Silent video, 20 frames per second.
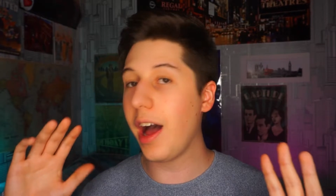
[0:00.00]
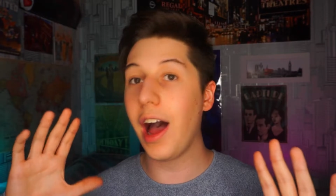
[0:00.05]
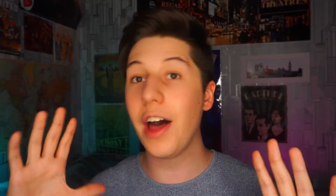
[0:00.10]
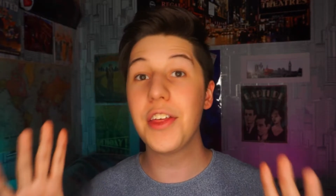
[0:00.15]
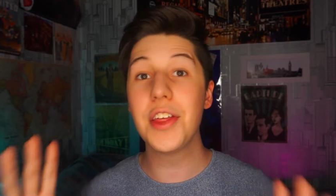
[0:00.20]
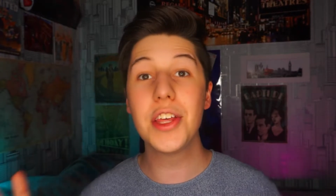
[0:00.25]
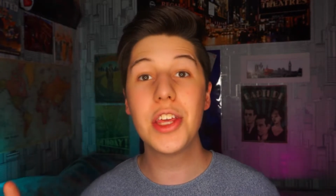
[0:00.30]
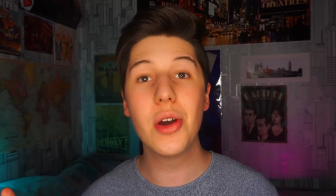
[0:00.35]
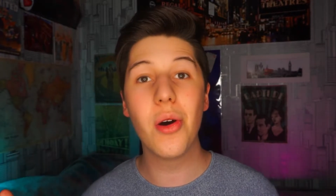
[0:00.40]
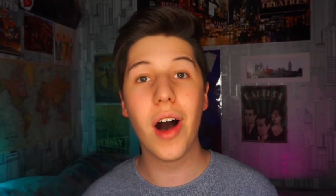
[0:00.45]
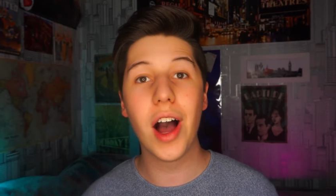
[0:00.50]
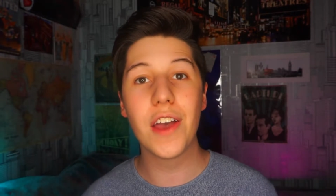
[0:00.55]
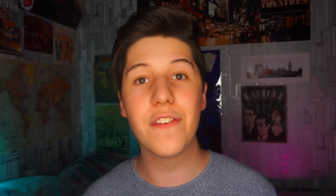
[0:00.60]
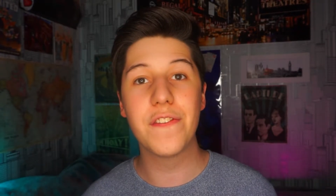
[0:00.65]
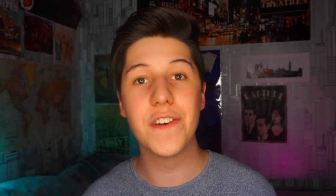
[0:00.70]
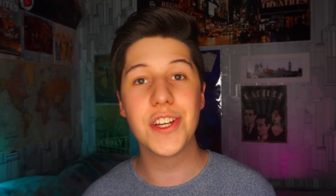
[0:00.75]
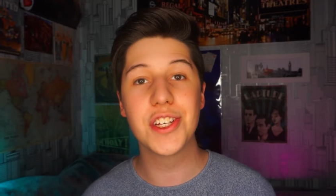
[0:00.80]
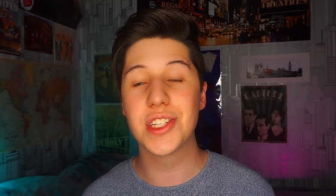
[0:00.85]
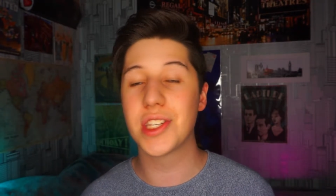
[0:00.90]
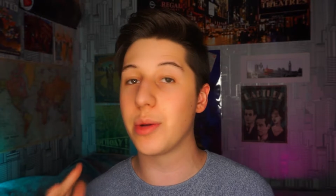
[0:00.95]
Other UI
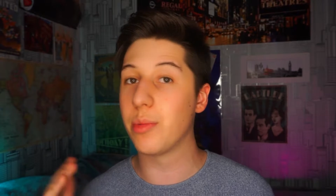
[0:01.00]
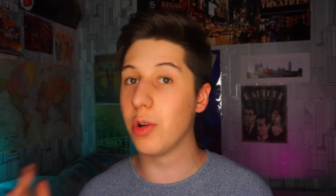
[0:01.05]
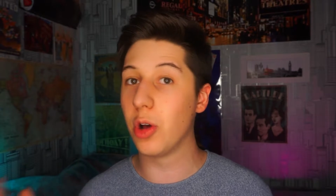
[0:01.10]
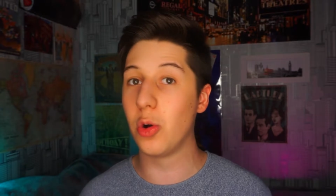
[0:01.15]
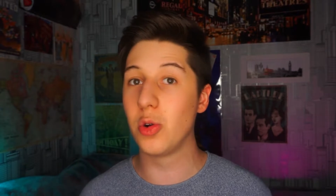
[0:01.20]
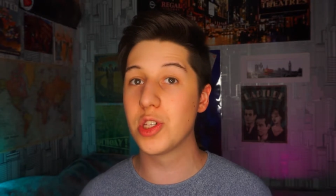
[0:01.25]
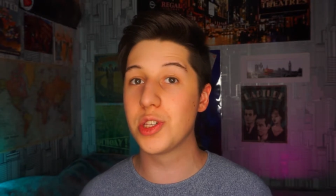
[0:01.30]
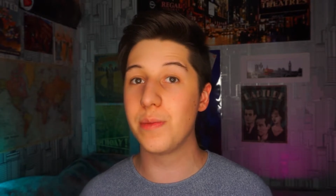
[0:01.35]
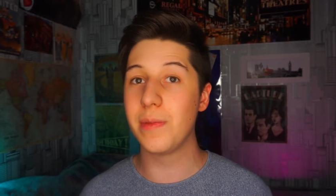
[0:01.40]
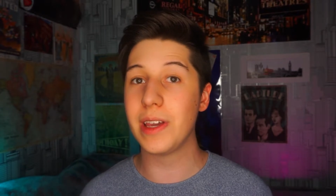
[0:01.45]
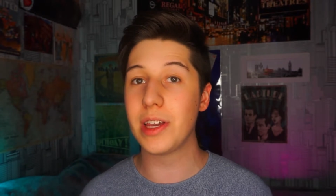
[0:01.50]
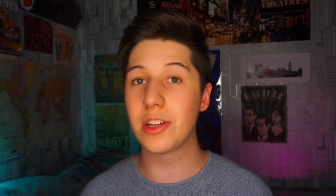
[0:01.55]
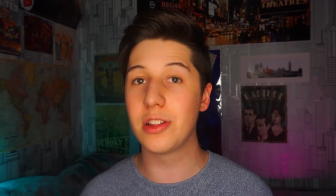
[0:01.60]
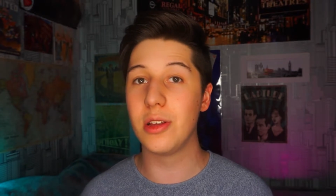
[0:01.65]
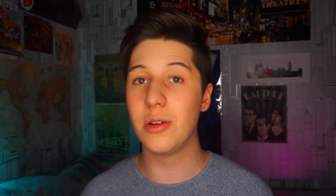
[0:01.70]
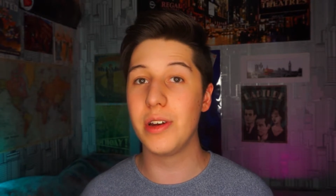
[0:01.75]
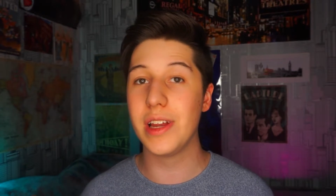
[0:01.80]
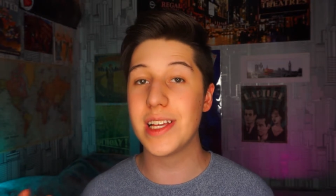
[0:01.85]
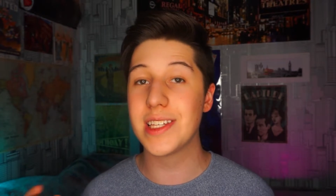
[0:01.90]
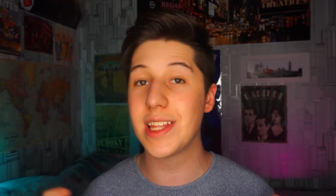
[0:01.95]
features that will also be
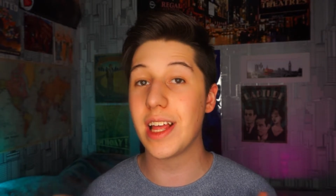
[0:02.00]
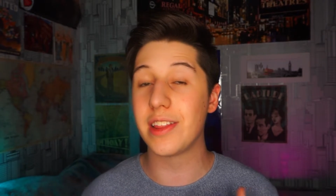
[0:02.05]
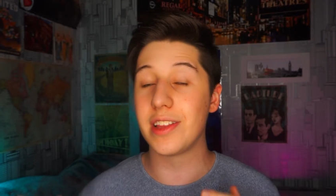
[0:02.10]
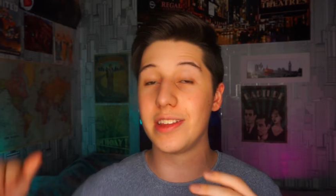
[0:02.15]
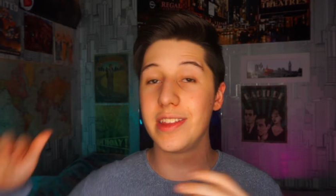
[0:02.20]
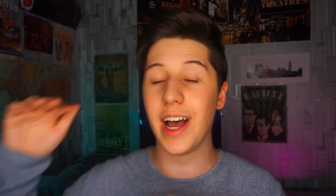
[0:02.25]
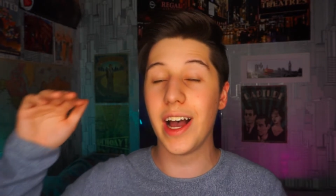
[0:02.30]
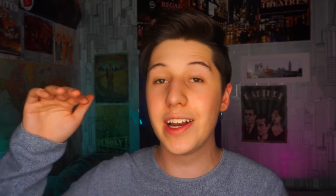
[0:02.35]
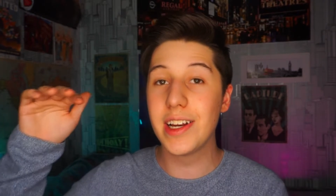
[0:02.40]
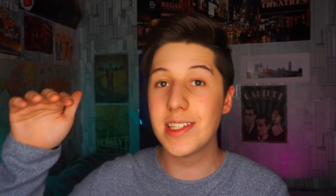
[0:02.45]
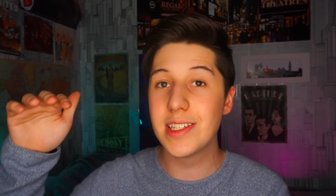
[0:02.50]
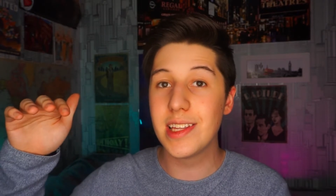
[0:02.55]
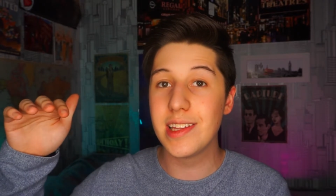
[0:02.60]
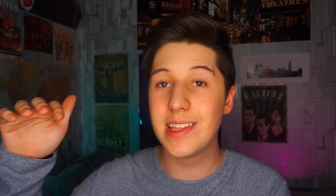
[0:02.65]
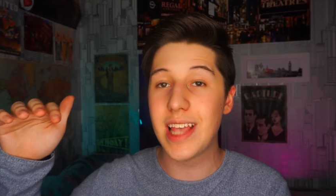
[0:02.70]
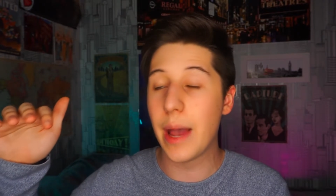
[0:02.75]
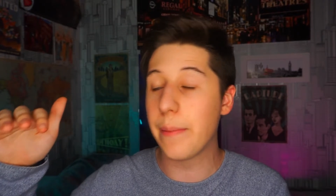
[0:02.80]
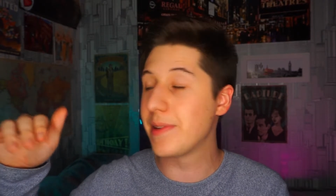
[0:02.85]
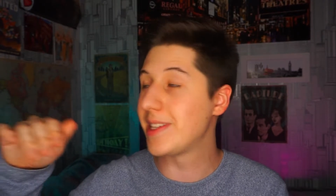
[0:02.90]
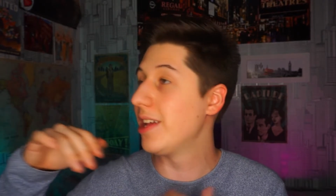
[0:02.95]
included is that the Dynasty
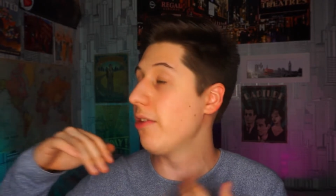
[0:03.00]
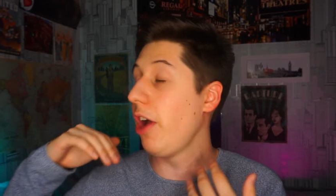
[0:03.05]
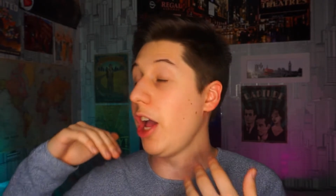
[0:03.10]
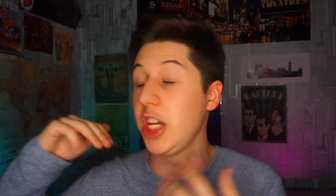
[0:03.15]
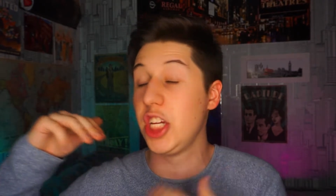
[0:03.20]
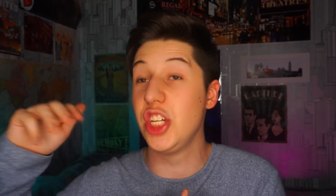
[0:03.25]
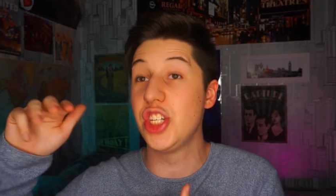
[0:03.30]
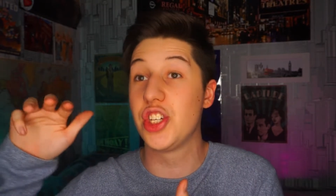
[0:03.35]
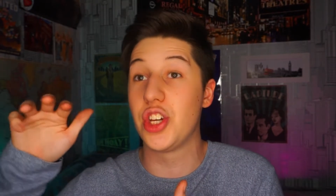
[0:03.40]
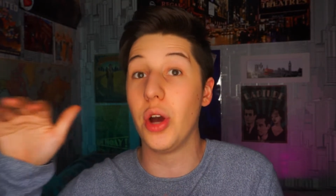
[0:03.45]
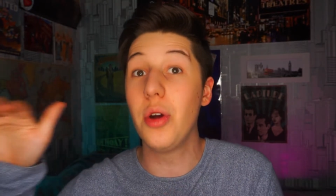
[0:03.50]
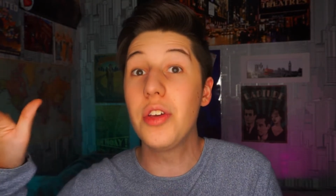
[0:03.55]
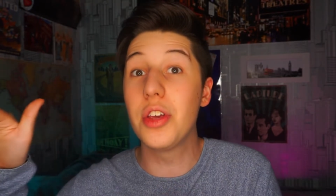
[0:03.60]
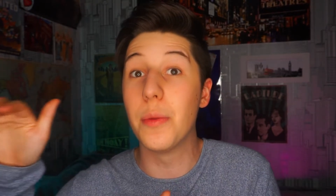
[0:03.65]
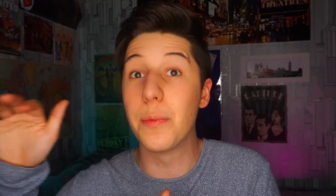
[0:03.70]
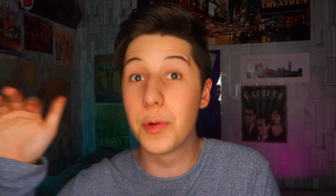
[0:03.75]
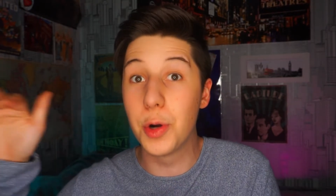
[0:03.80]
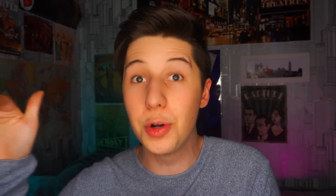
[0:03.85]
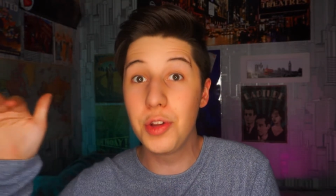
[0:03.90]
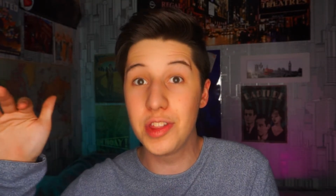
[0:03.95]
Tab is now actually showing you
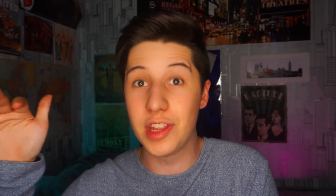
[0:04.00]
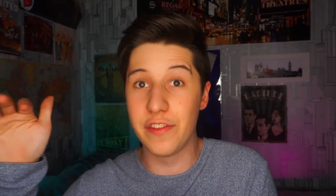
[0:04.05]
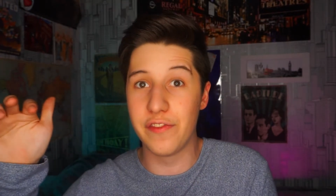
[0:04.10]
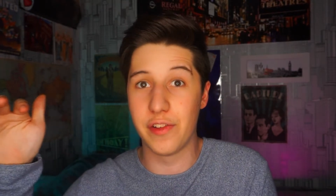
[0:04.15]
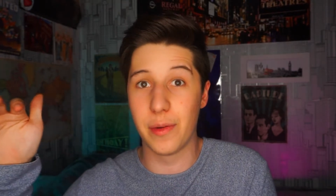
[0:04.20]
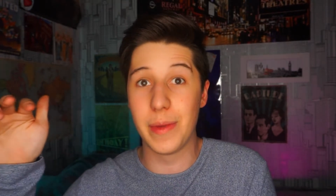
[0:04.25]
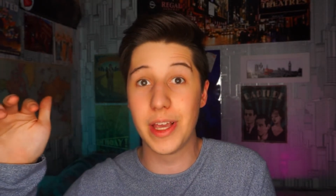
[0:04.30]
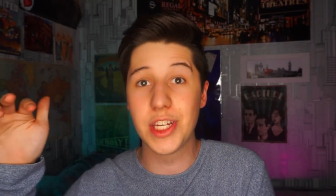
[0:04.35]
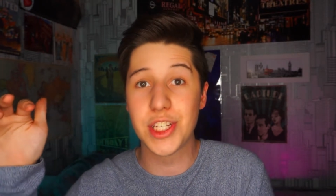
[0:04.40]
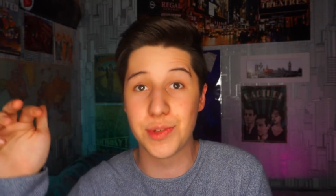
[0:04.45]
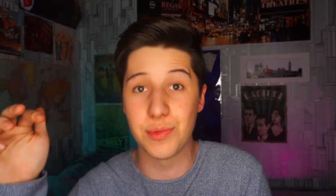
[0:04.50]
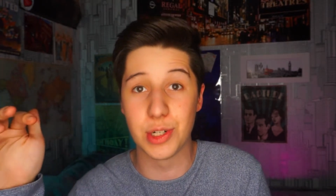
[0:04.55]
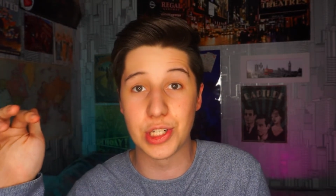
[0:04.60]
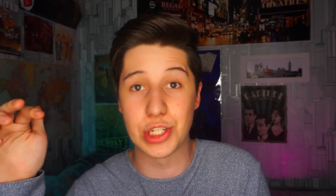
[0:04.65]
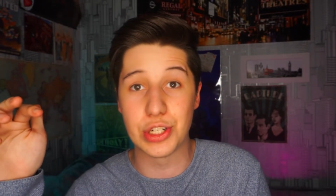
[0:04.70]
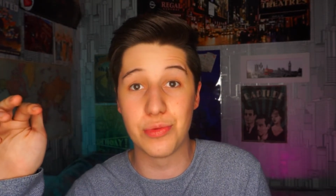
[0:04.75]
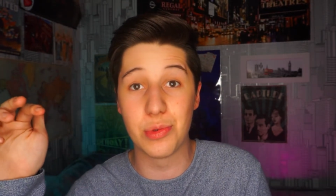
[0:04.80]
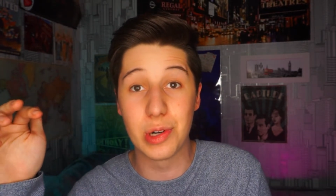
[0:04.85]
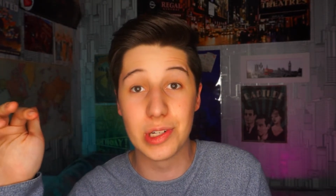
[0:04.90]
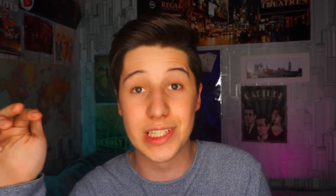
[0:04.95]
prudent information
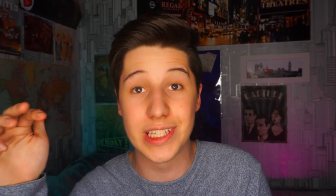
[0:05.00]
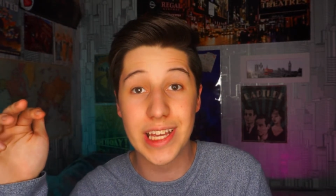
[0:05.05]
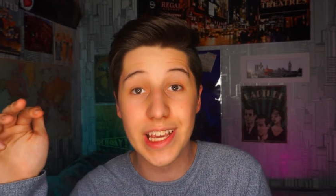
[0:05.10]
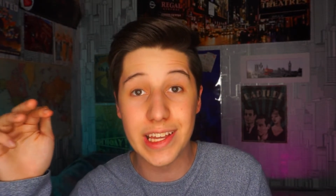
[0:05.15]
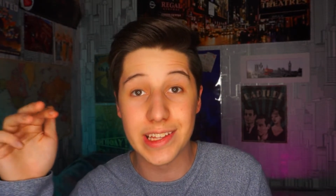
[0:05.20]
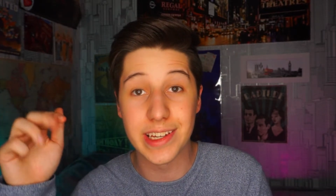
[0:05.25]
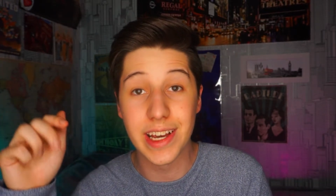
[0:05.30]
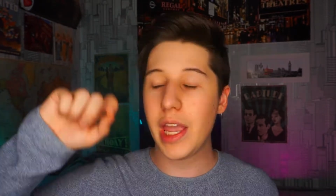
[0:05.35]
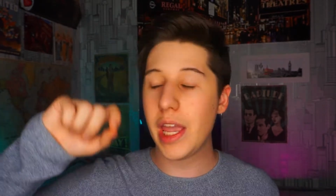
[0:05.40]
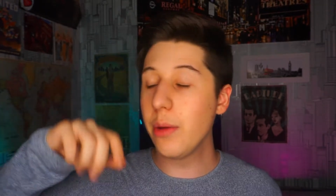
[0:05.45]
which you will need.